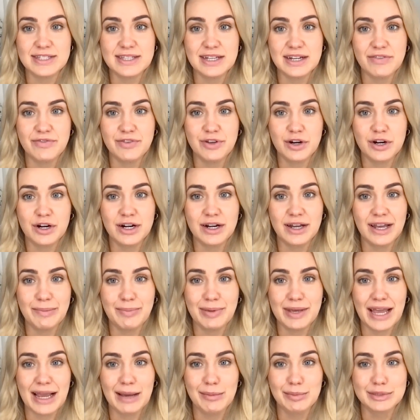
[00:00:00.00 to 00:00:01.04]
And if you're going to
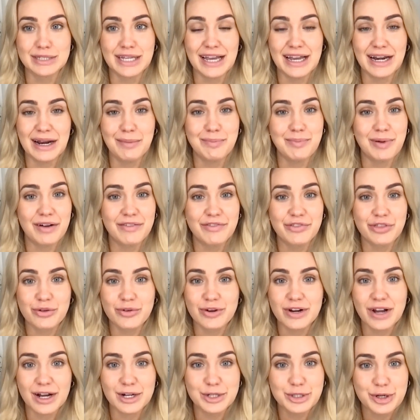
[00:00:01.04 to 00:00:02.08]
be able to hit above
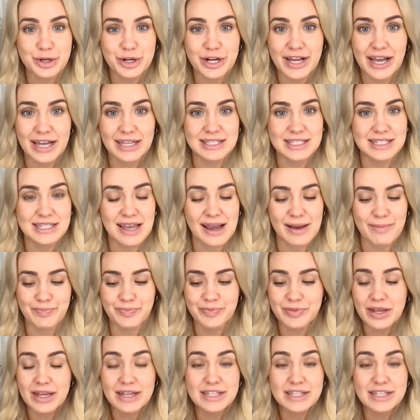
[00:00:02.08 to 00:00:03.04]
300 against them,